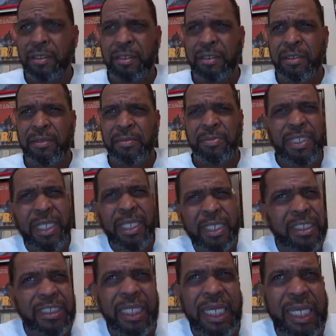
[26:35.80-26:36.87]
But they didn't
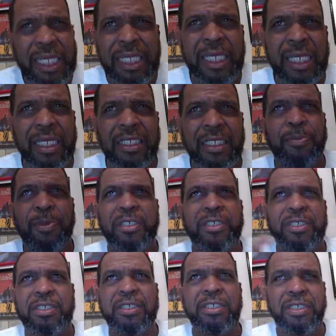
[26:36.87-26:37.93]
take in the brothers
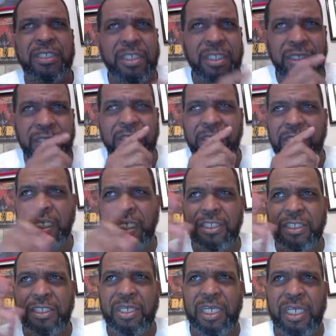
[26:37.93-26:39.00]
and sisters. They took
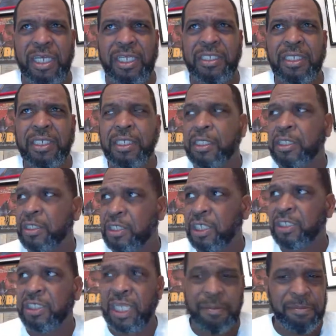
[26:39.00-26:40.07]
in just
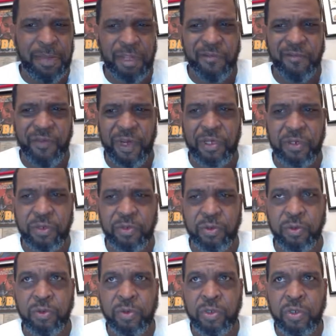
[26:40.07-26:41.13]
that motherfucker who
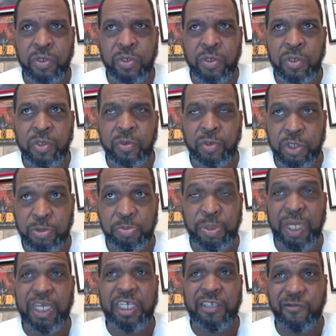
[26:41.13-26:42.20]
was big
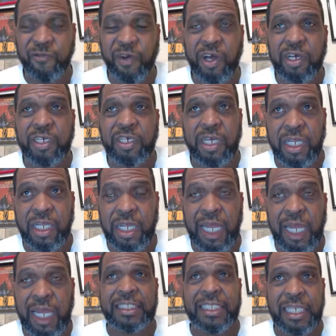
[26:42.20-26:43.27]
as fuck and
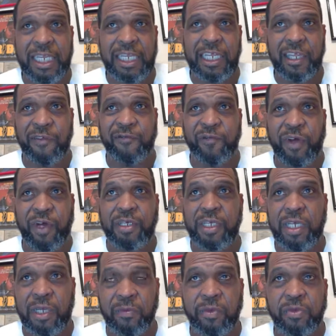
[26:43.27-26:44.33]
athletic as fuck
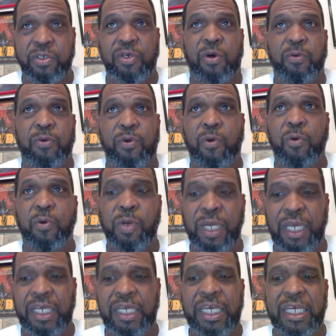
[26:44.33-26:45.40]
and was going to go and
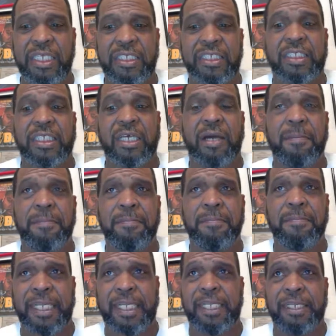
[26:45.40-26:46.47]
get some
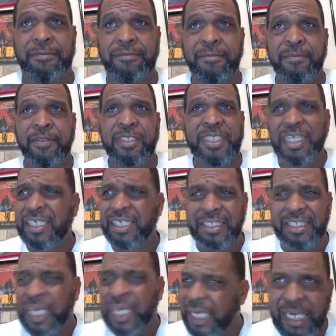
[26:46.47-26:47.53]
money. They didn't
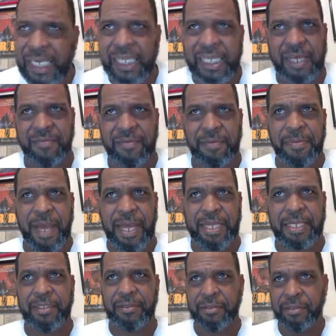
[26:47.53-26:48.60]
take in everybody.
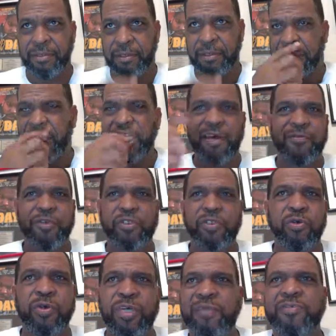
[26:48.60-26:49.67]
They never do,
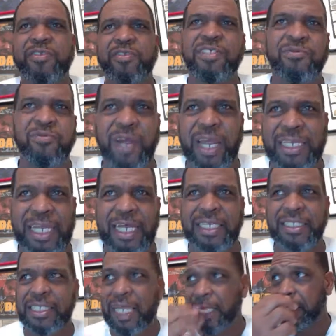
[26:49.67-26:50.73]
even right now
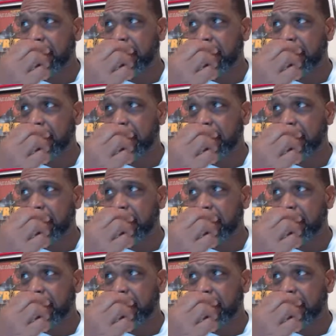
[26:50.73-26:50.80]
today.